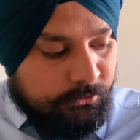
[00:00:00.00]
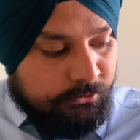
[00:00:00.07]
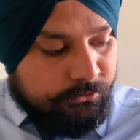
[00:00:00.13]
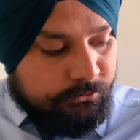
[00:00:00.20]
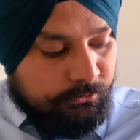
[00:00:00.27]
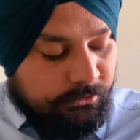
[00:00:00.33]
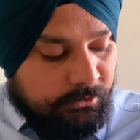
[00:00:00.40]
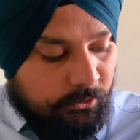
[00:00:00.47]

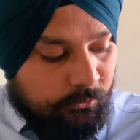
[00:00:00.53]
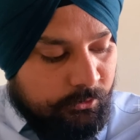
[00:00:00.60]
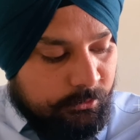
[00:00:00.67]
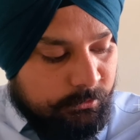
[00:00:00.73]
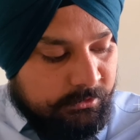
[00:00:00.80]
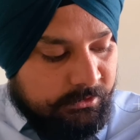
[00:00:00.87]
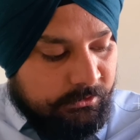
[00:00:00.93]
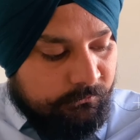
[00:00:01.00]
So the
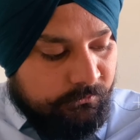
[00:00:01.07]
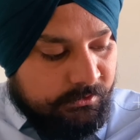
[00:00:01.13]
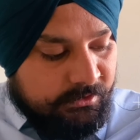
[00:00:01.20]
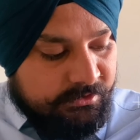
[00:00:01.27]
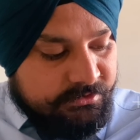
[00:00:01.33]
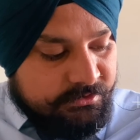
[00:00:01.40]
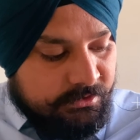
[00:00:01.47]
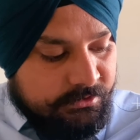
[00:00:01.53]
countable infinite
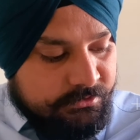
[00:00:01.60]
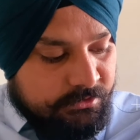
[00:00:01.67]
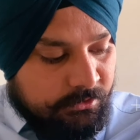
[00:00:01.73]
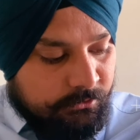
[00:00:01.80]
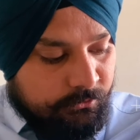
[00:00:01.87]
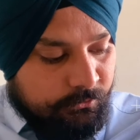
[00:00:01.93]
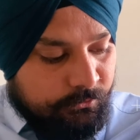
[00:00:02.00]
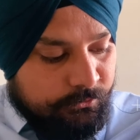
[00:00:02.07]
sets are
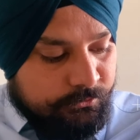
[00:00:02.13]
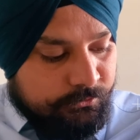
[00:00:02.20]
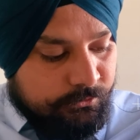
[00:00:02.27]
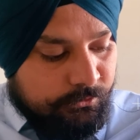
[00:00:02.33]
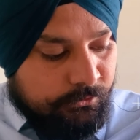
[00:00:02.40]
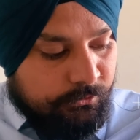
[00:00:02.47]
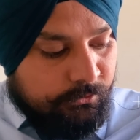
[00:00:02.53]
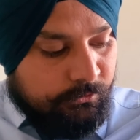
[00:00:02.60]
those
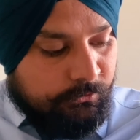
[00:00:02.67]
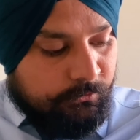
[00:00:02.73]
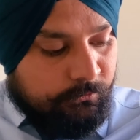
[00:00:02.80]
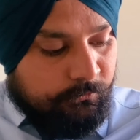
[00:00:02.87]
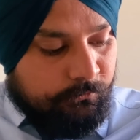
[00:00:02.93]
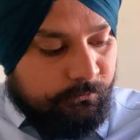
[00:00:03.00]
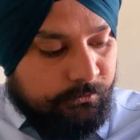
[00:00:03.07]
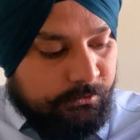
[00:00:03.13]

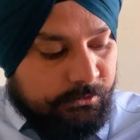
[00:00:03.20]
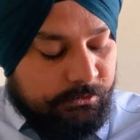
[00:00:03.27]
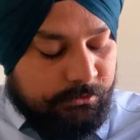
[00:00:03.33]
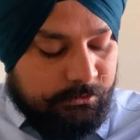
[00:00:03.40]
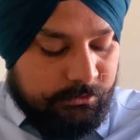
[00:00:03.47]
with